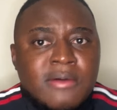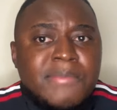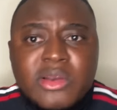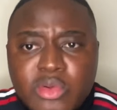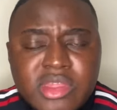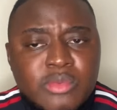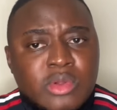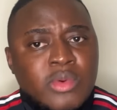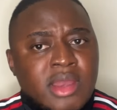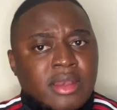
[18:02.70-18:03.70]
but I don't think we'll
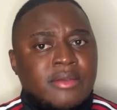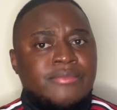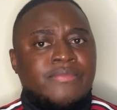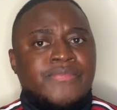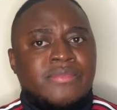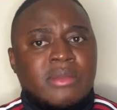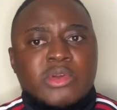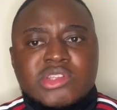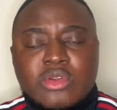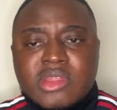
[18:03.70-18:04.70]
win because
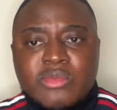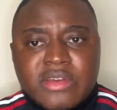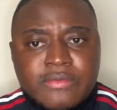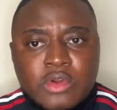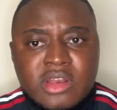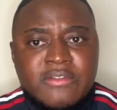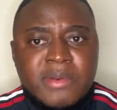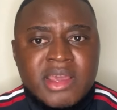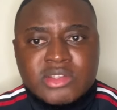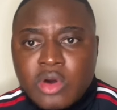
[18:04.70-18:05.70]
I don't think we have good enough
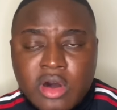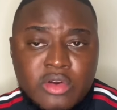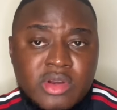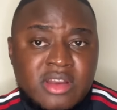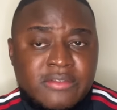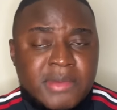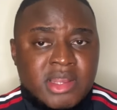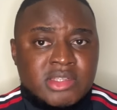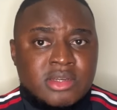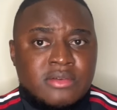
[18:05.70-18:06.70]
players or a good enough
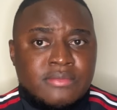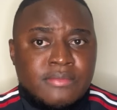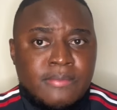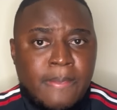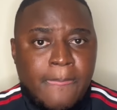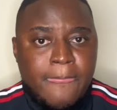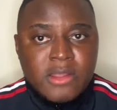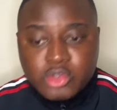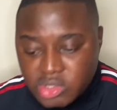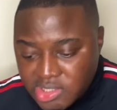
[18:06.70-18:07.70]
manager.
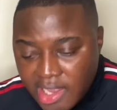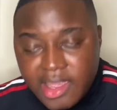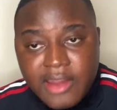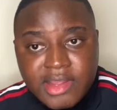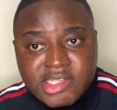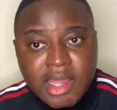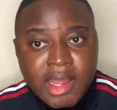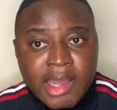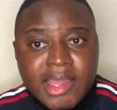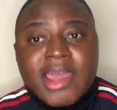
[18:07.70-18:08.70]
So sack Erik ten
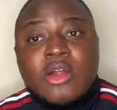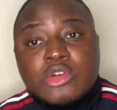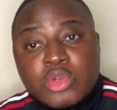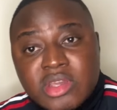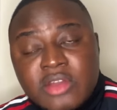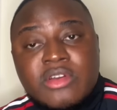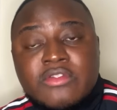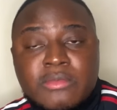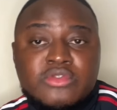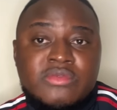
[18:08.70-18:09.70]
Hag and also get rid of
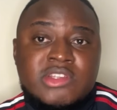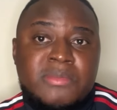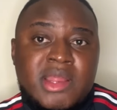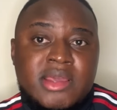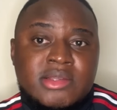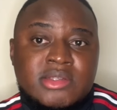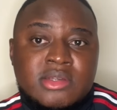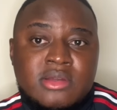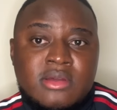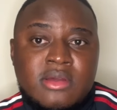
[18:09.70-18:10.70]
most of these players.
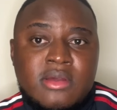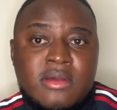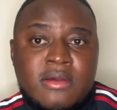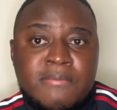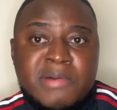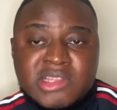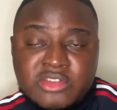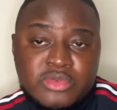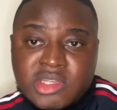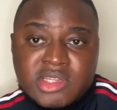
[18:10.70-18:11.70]
But this
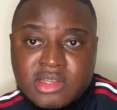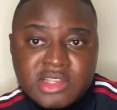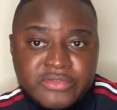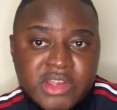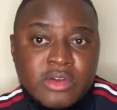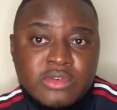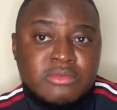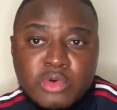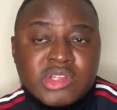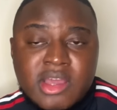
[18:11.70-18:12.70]
video was
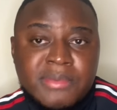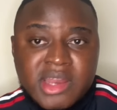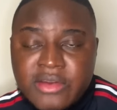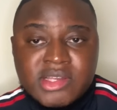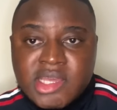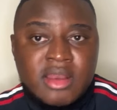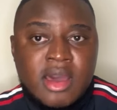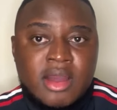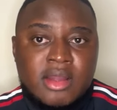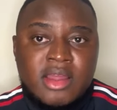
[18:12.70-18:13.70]
mostly about Erik ten
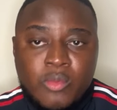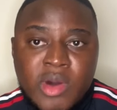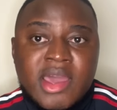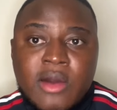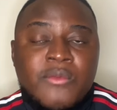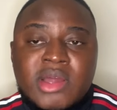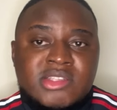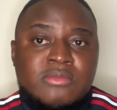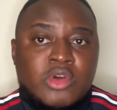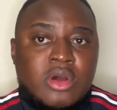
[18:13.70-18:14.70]
Hag and why I want
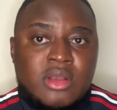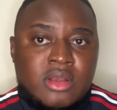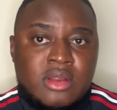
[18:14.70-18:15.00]
him gone.